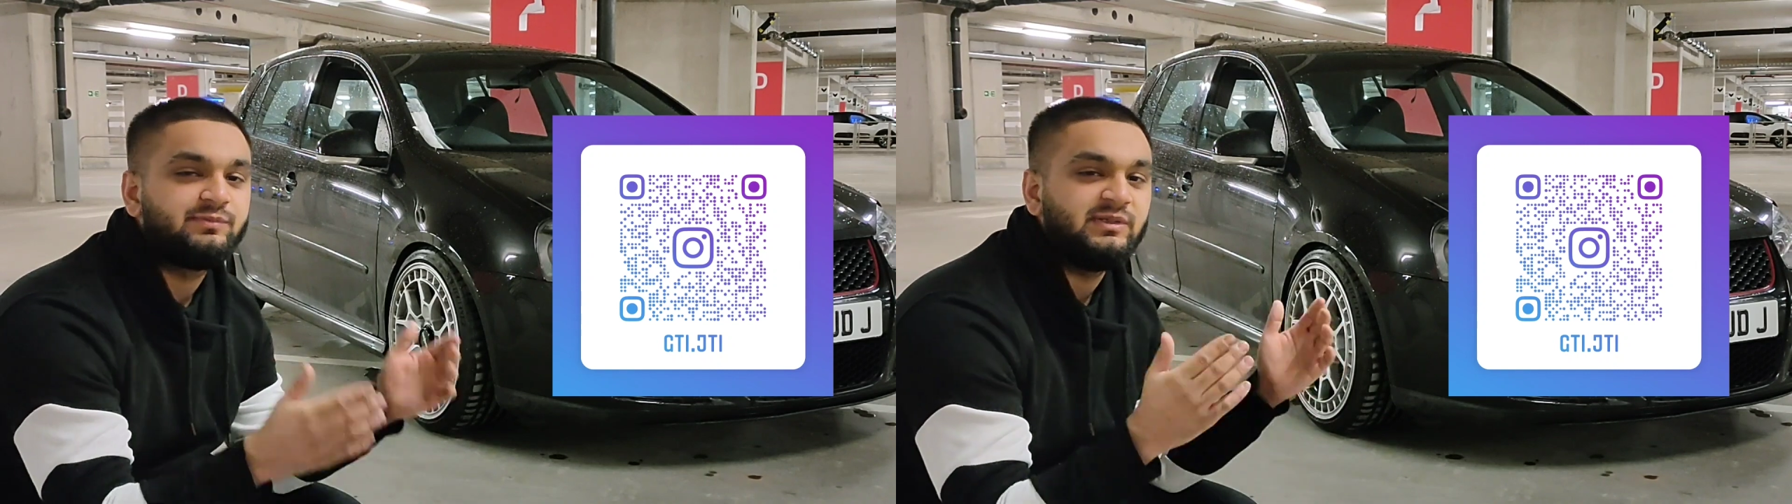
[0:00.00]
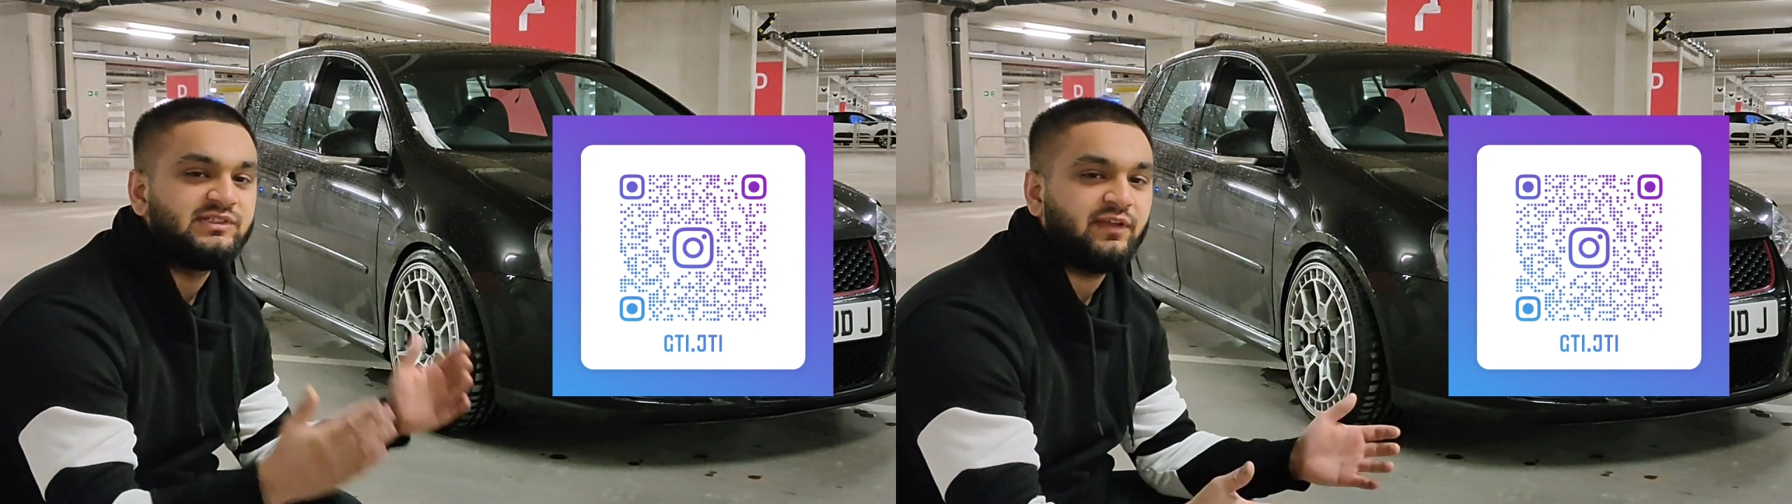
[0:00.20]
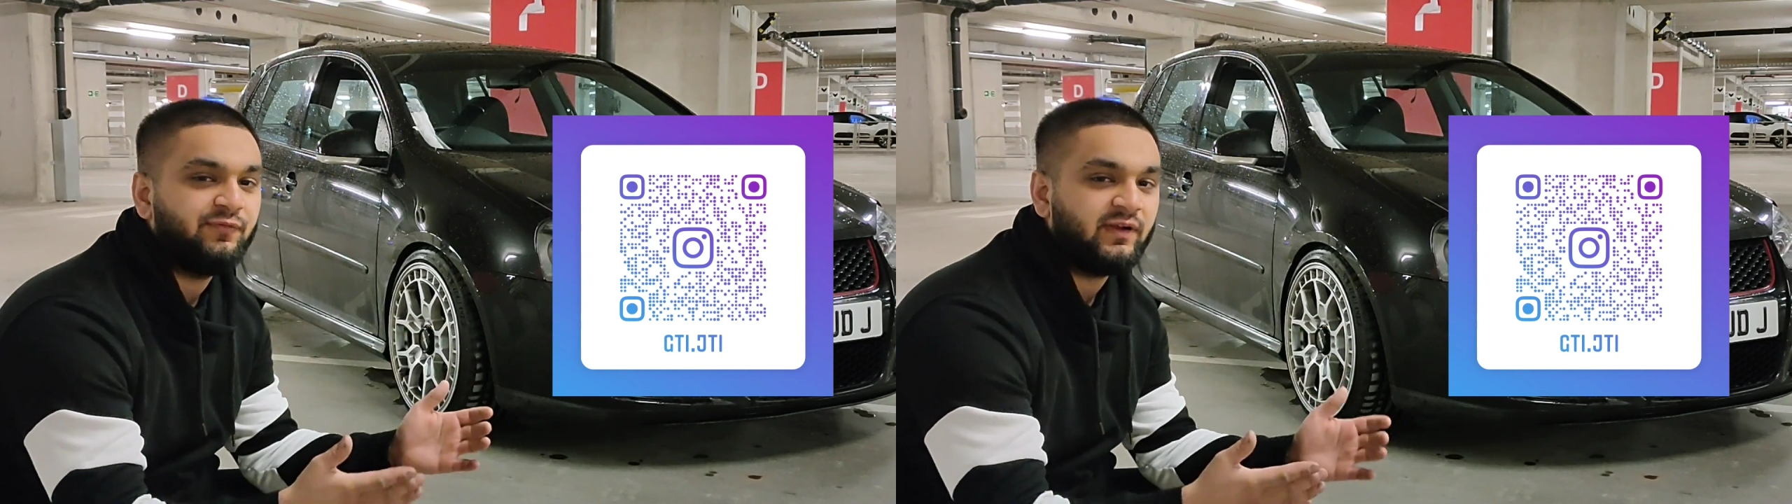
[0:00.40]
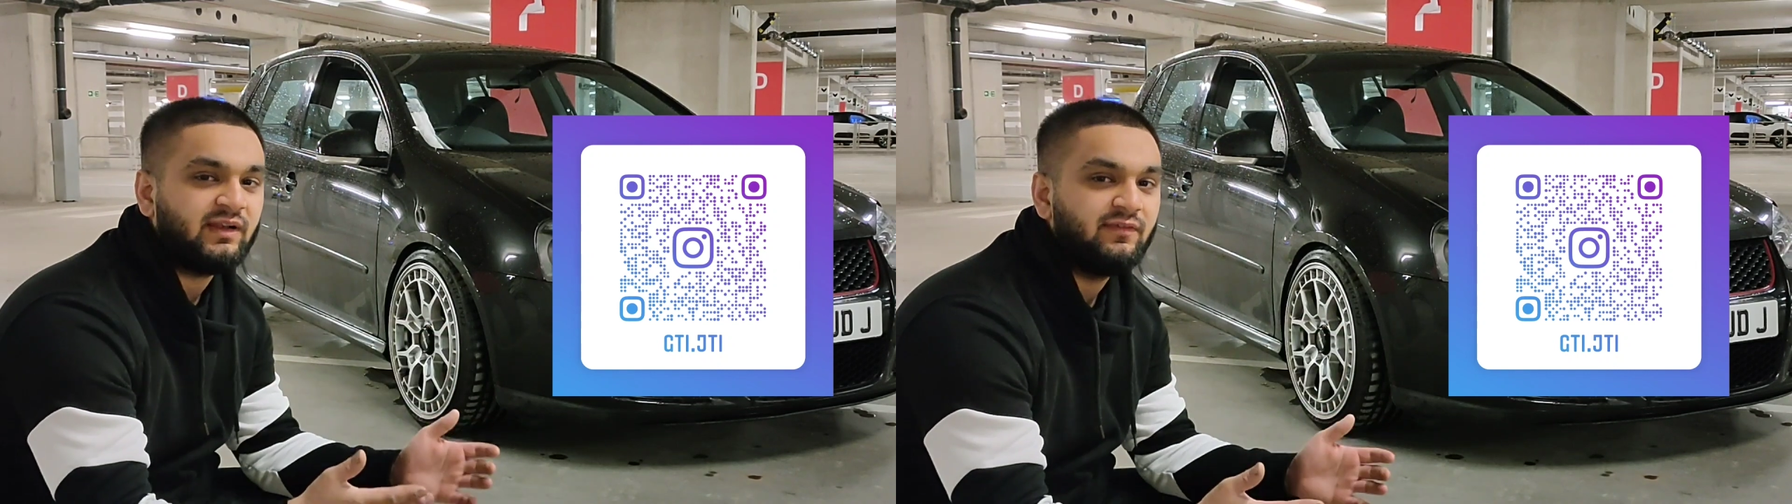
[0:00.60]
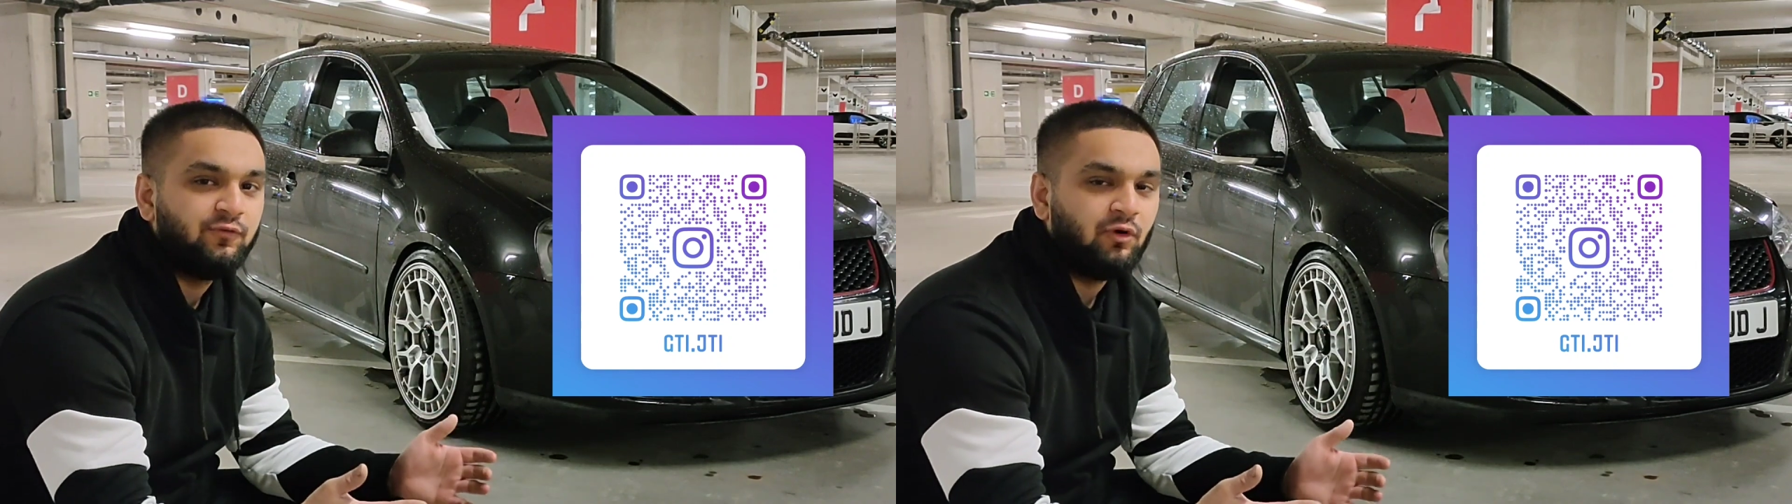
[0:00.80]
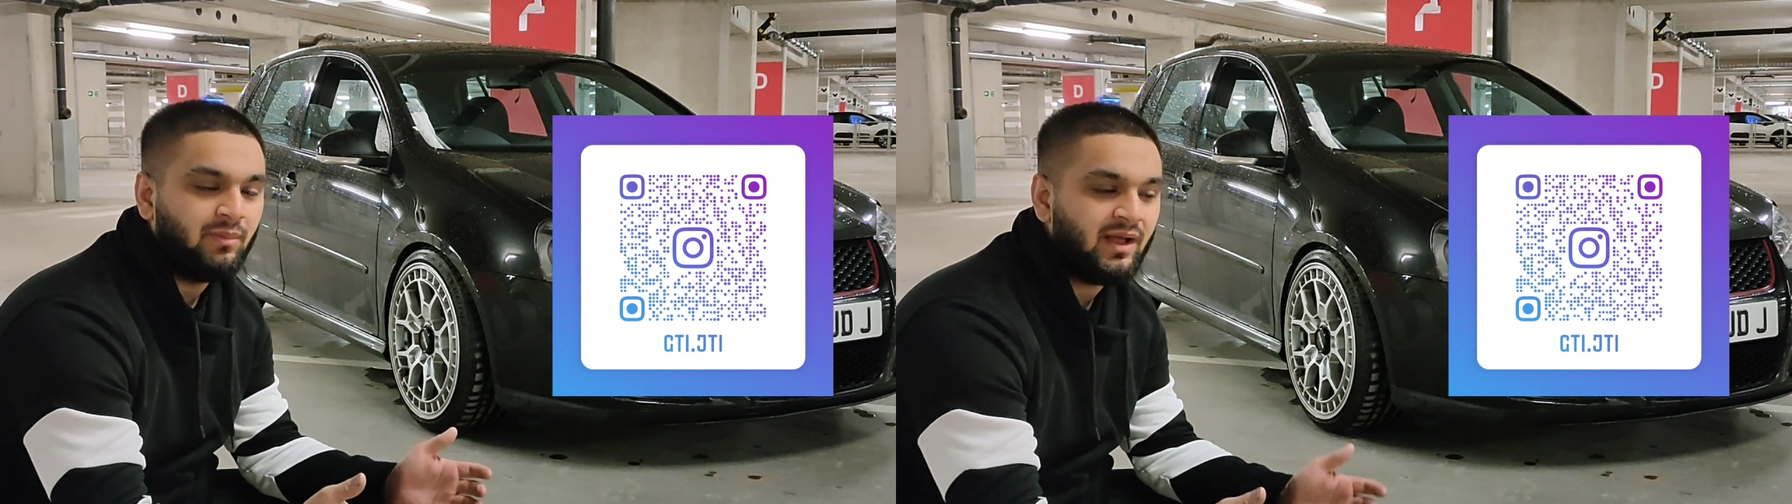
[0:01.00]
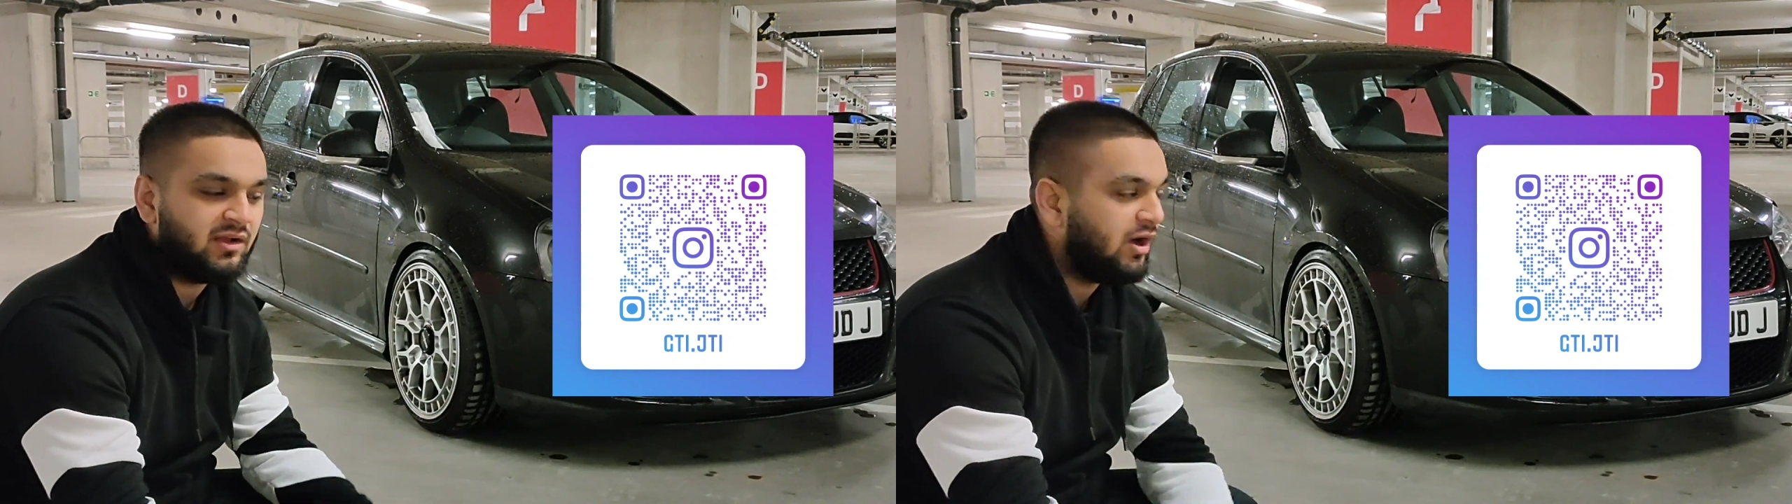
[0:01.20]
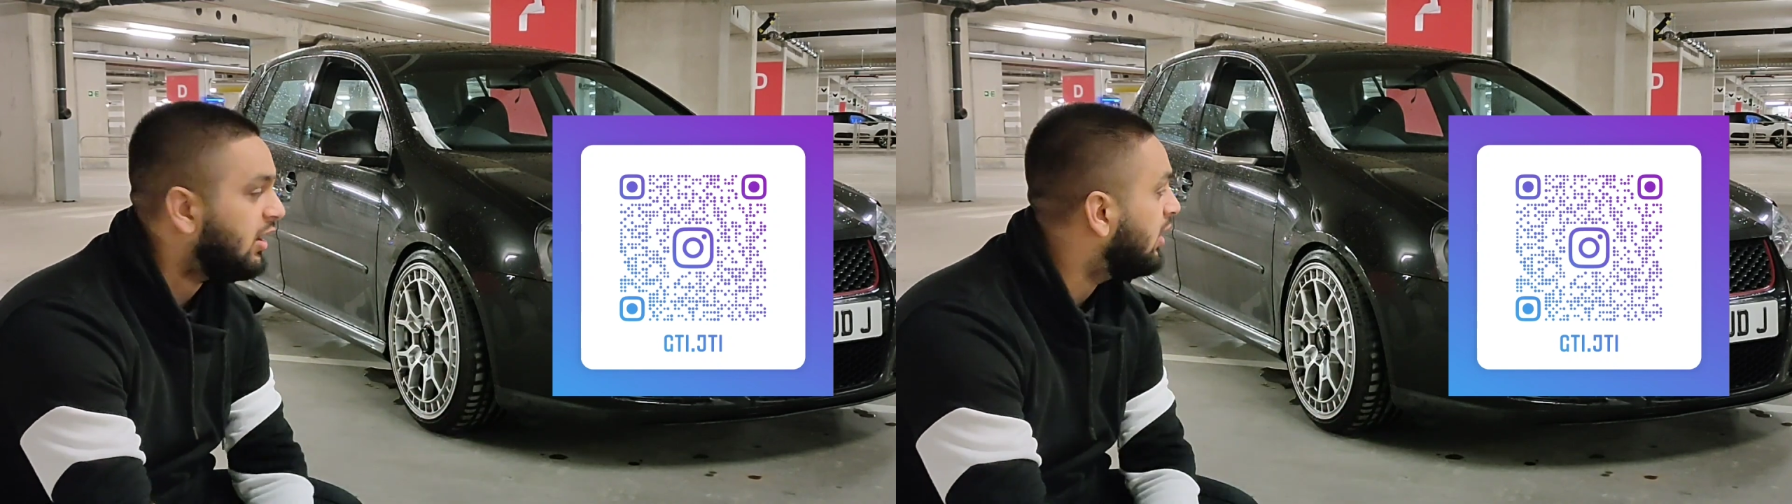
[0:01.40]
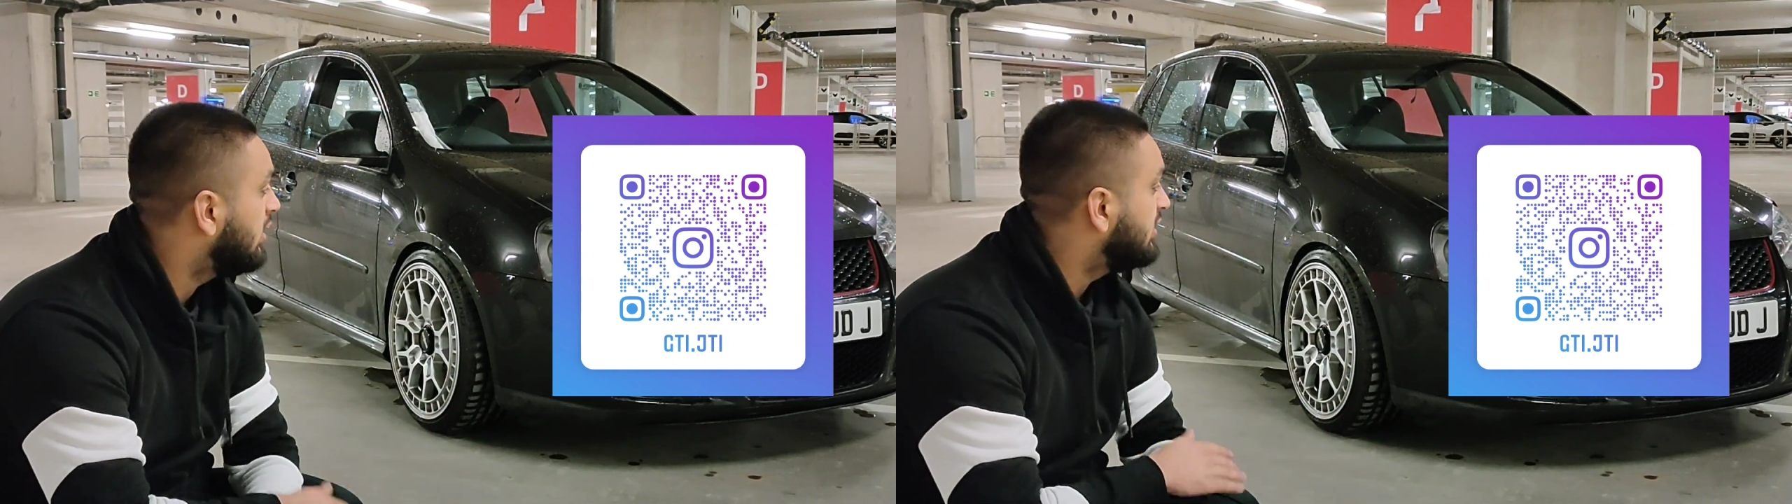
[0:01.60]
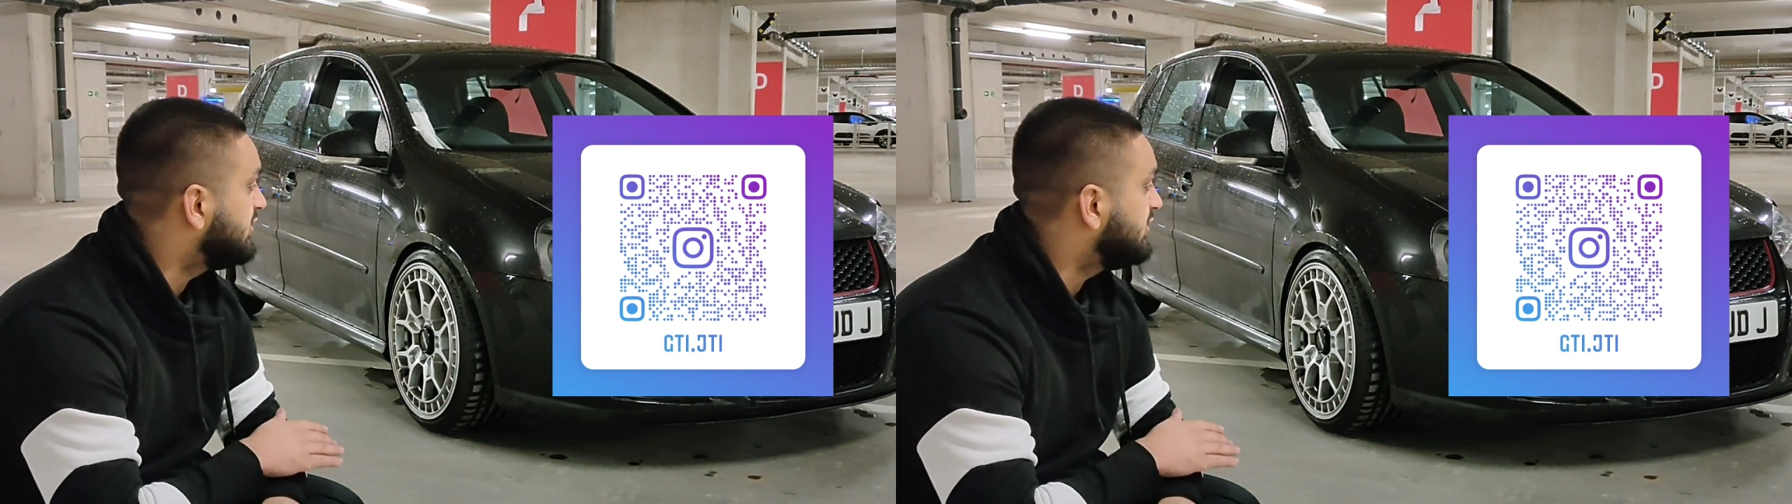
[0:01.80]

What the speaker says: specifically for my car,